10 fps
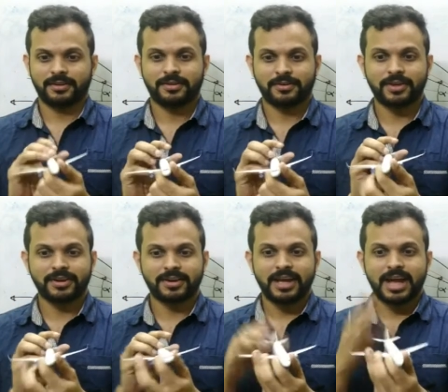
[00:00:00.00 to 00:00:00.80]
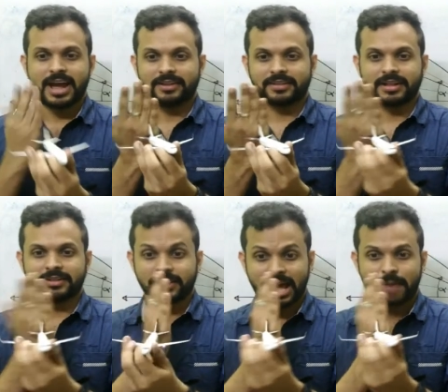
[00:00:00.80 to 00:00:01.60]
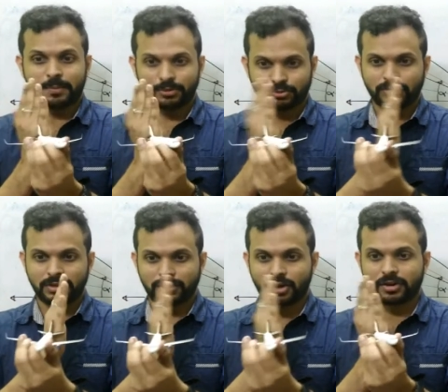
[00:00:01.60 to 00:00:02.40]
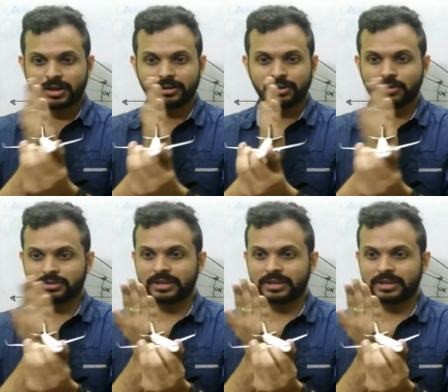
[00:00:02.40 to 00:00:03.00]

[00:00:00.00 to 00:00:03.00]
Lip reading: right? And that happens to the dog continuously.